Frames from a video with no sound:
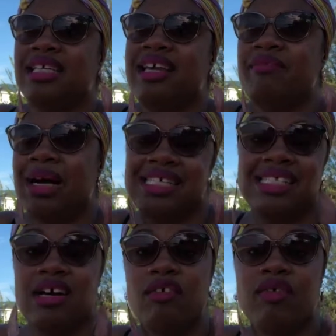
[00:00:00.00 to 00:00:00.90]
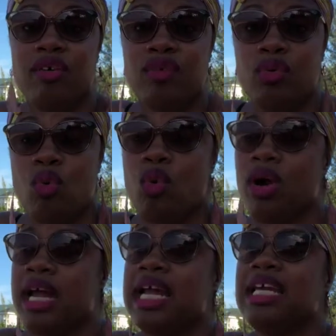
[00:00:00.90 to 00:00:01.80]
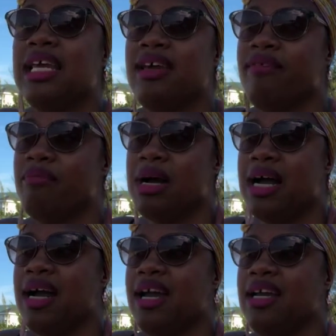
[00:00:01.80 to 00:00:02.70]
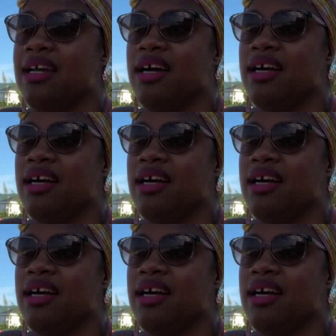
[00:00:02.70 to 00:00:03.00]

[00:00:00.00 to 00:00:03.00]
give myself a reward and give my